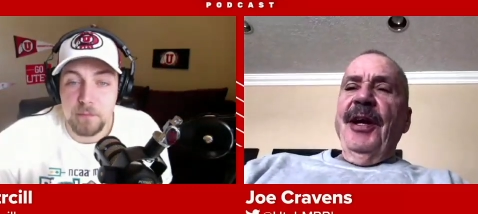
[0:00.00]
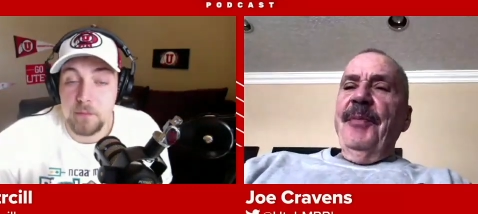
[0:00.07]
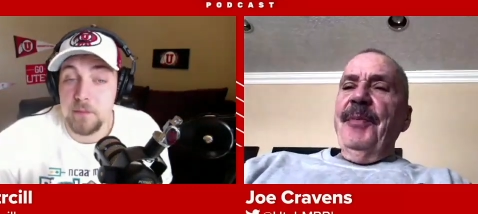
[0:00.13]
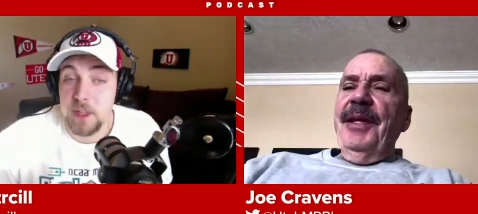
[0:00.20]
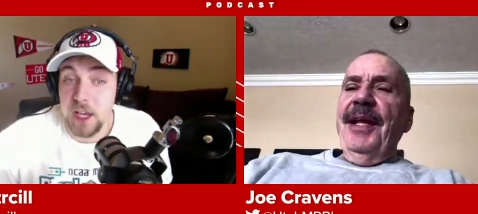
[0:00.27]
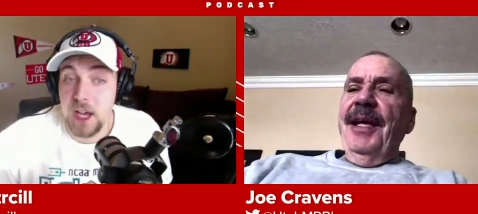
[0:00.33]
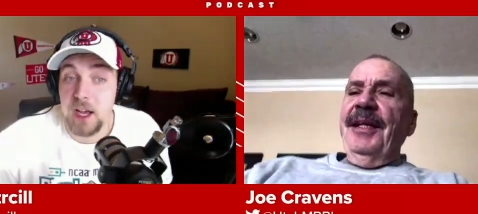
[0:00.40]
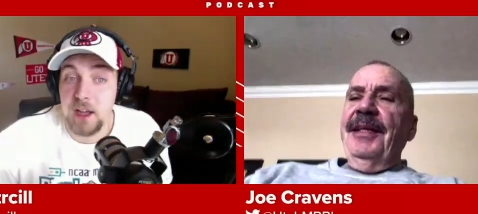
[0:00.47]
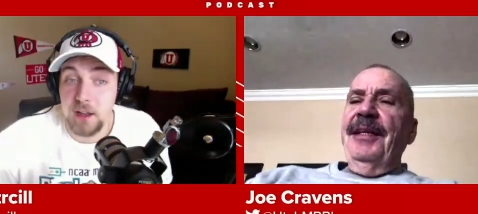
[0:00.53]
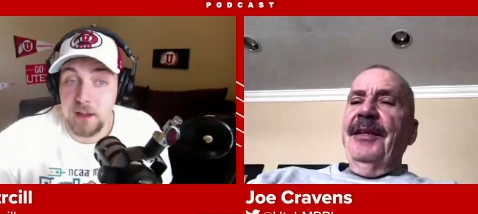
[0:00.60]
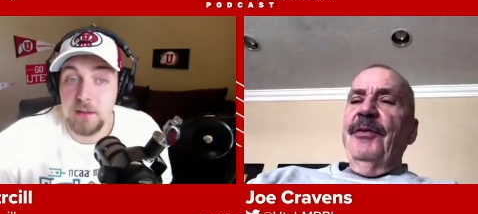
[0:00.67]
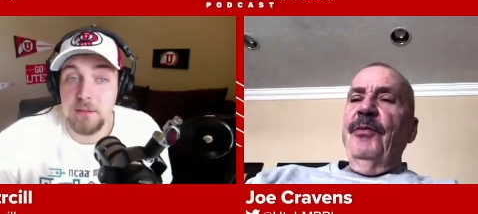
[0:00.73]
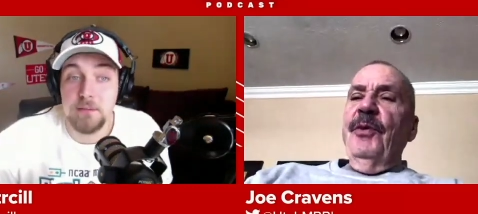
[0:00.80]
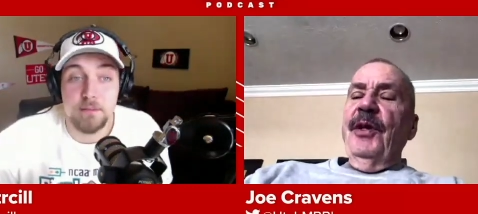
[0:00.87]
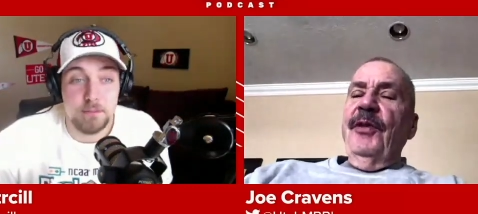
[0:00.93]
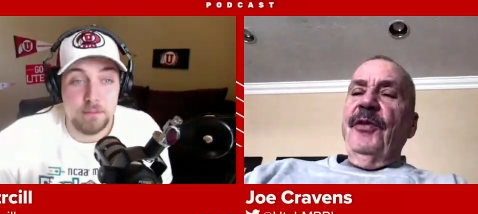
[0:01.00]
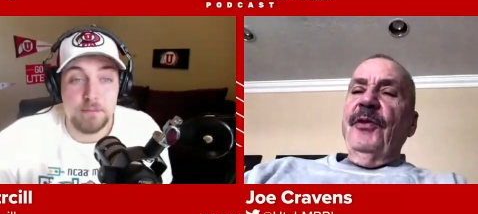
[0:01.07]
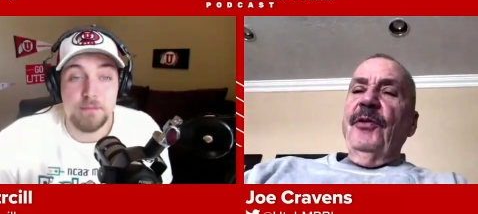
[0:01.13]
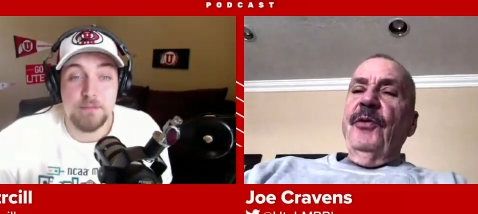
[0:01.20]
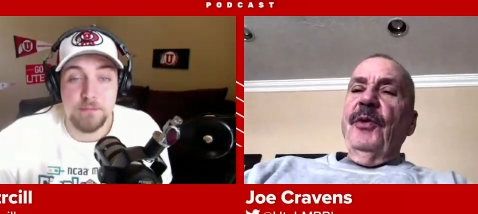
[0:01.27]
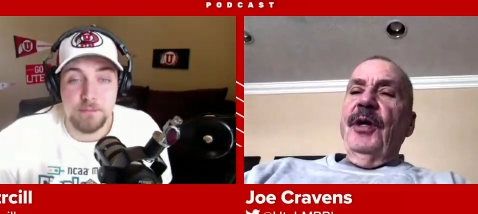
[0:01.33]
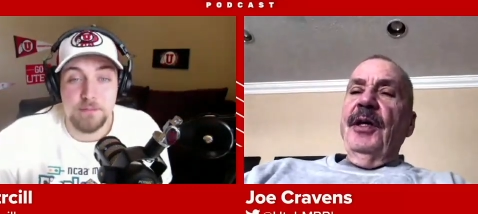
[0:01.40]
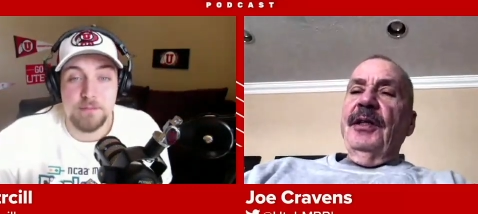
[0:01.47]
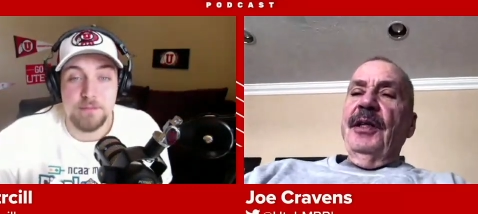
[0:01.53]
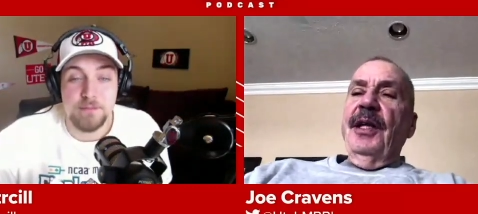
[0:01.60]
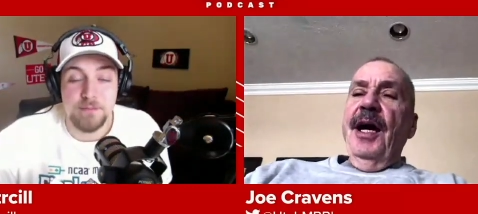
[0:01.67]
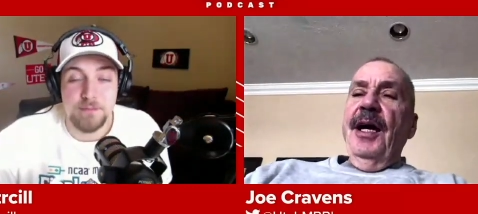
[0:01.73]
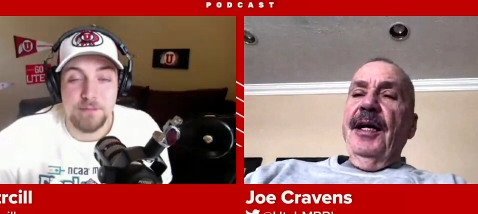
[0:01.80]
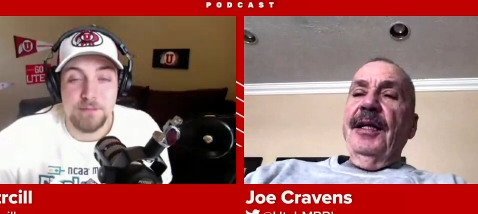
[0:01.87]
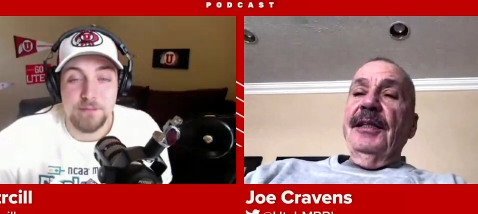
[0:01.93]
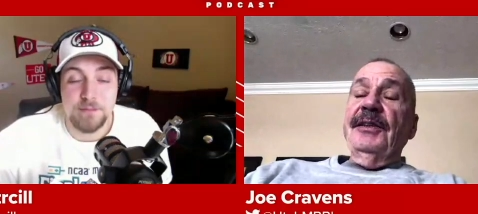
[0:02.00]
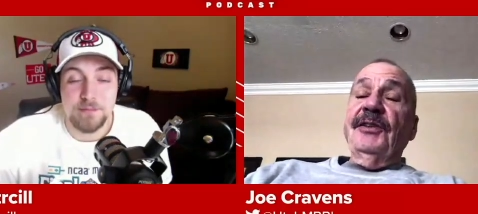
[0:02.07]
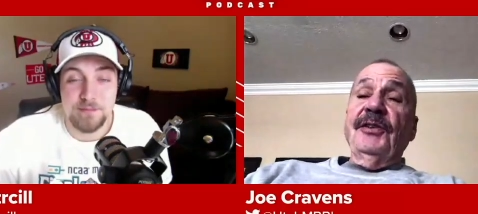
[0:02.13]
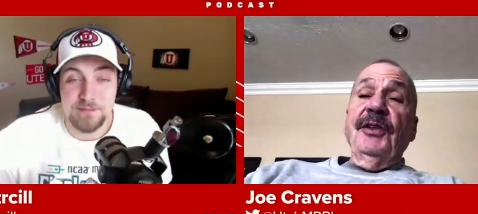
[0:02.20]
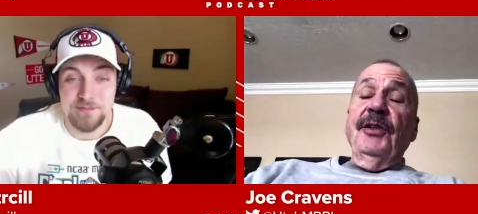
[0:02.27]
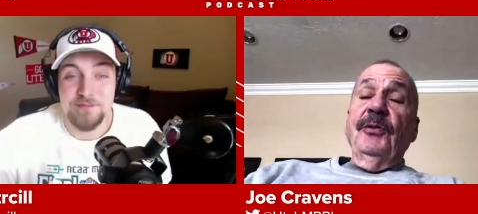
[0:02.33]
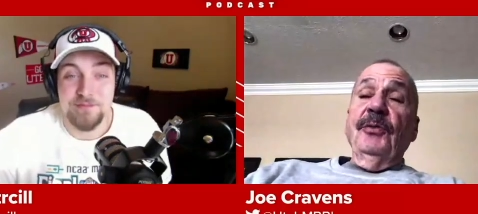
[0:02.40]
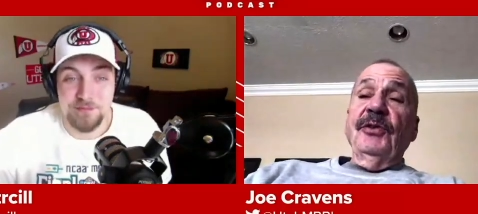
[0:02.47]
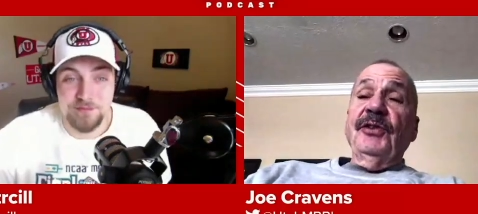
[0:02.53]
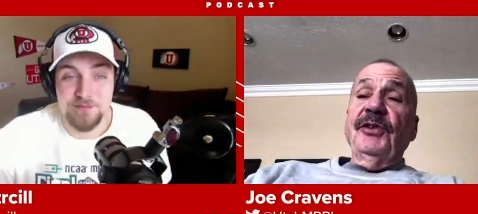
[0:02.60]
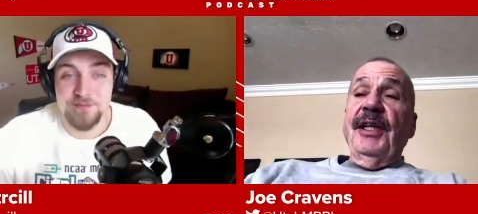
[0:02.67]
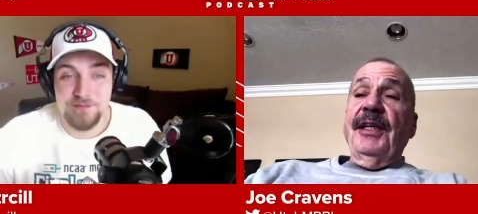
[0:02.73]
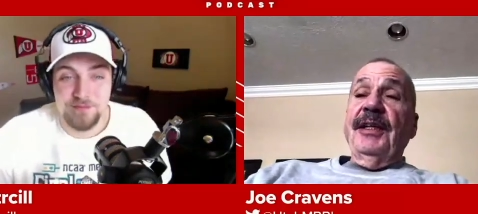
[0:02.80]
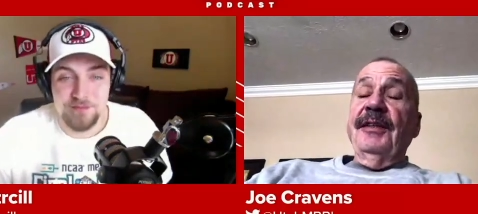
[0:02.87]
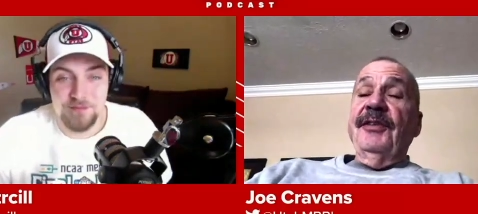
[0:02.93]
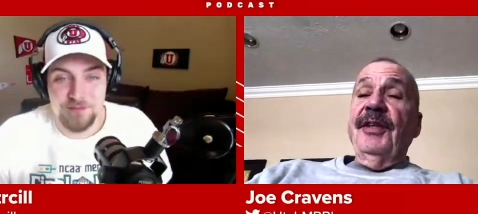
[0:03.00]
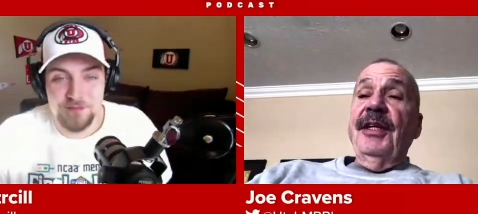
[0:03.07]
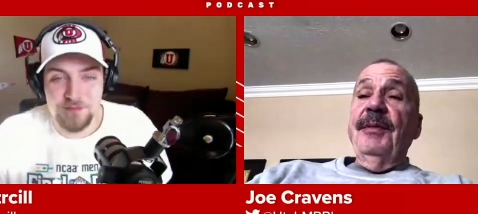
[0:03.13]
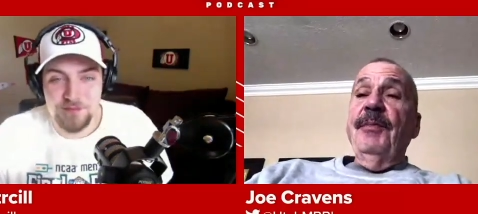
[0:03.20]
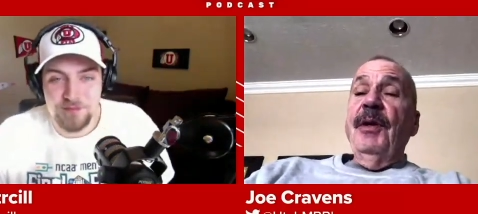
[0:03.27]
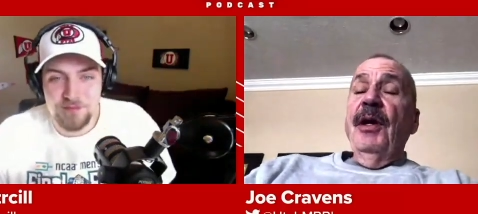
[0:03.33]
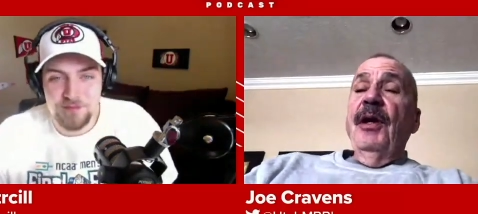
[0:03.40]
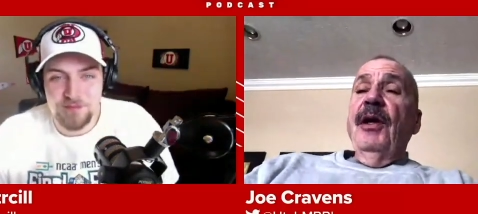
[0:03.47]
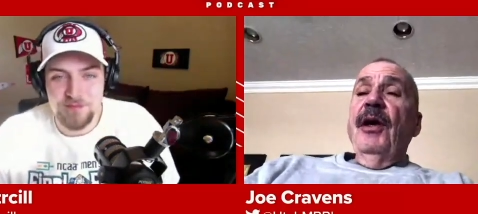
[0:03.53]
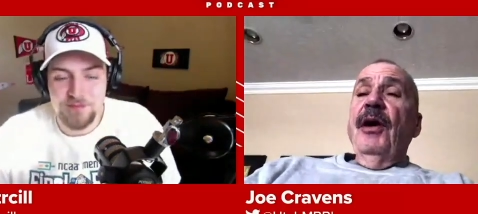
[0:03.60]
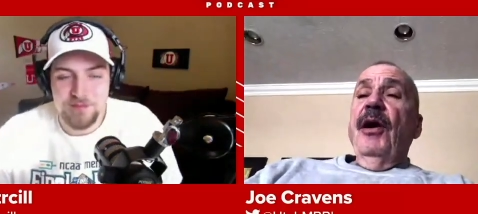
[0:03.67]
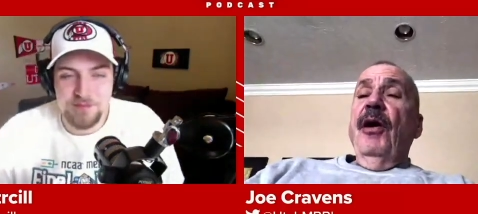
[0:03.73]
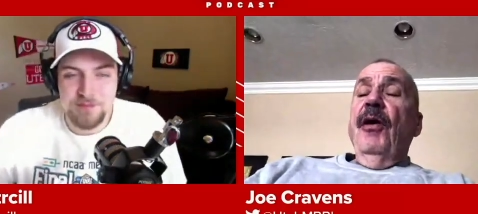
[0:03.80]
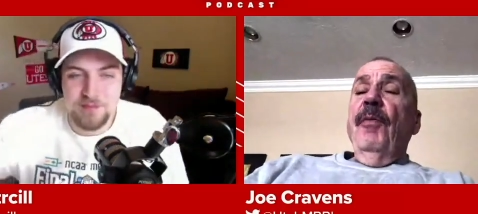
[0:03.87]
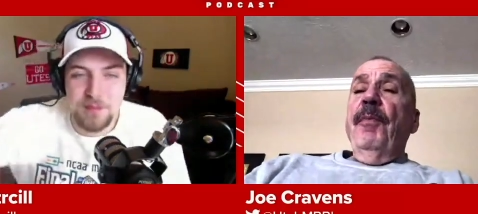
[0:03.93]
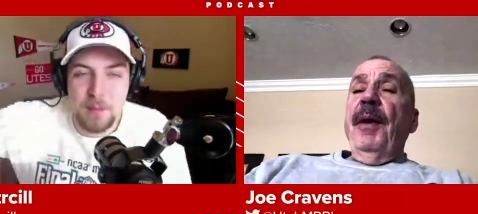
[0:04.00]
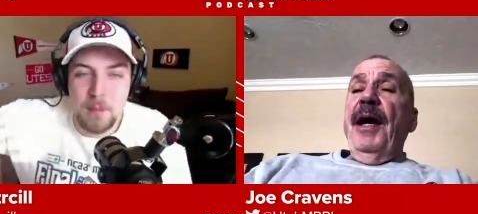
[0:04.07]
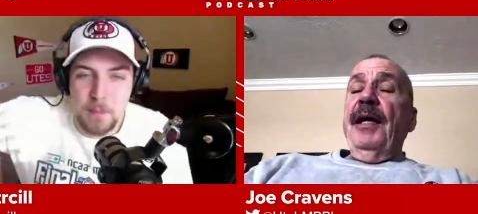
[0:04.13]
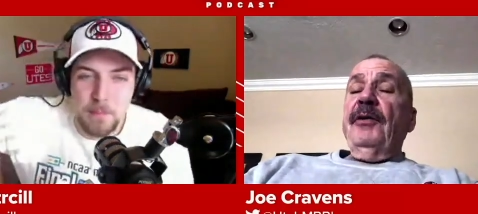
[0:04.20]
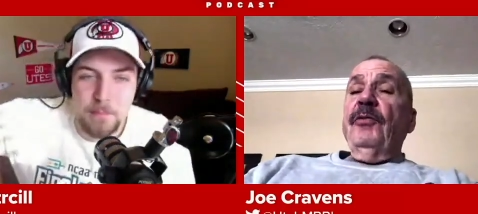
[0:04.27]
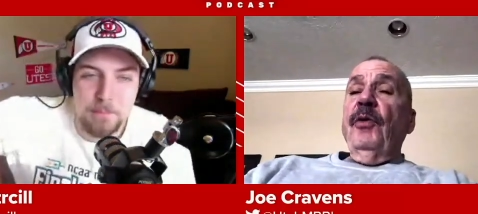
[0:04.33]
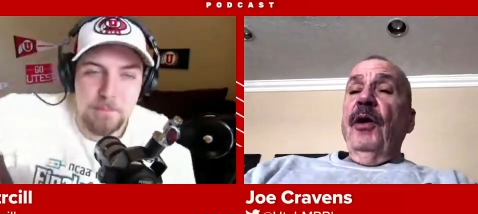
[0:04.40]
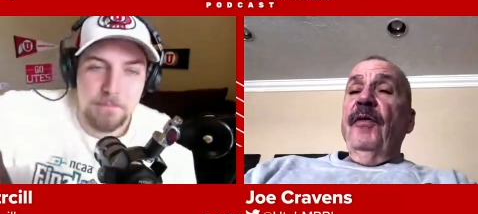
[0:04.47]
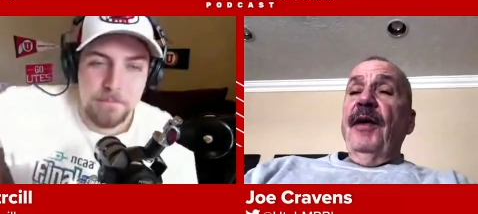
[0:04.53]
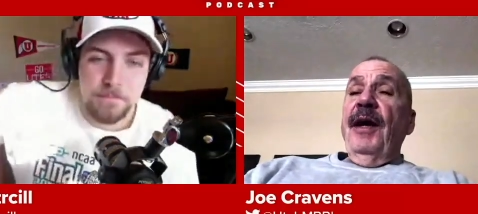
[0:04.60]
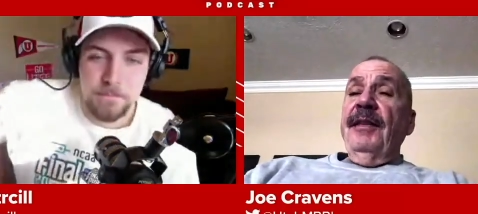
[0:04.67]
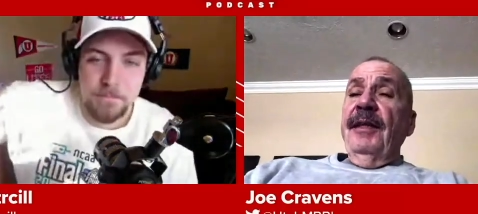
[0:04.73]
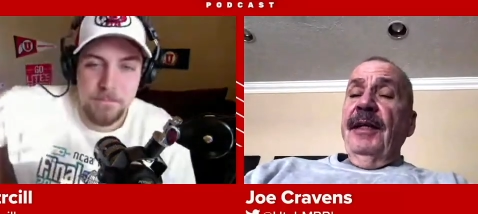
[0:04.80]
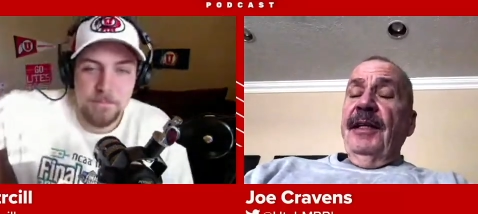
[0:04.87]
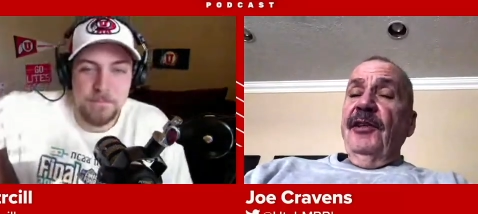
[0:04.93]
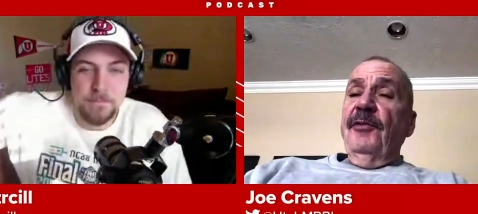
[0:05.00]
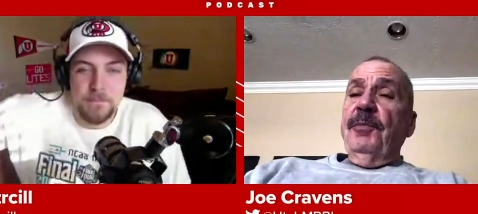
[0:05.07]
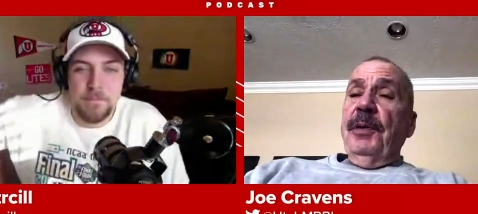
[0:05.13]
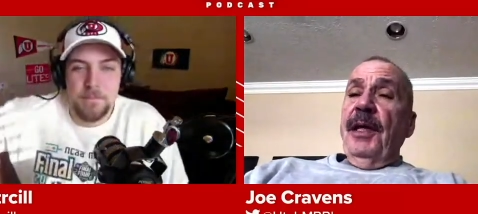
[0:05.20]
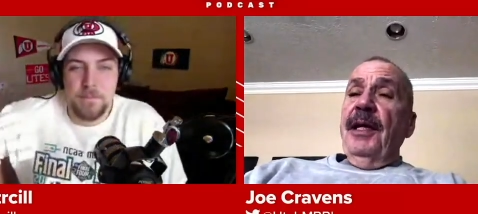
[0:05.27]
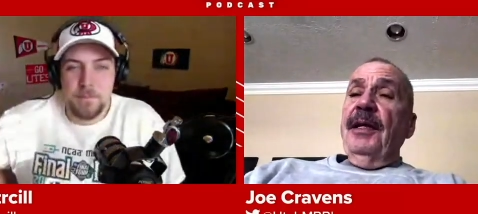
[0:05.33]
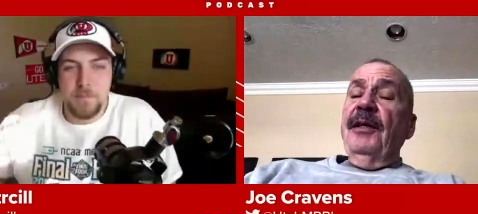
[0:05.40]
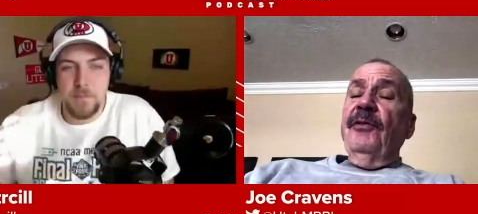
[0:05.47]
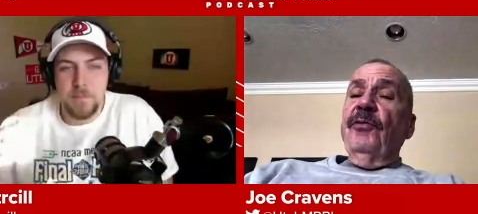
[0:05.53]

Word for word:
Speaker 1: I mean, that kid went through a lot and still was second team all Pac-12. I think he's playing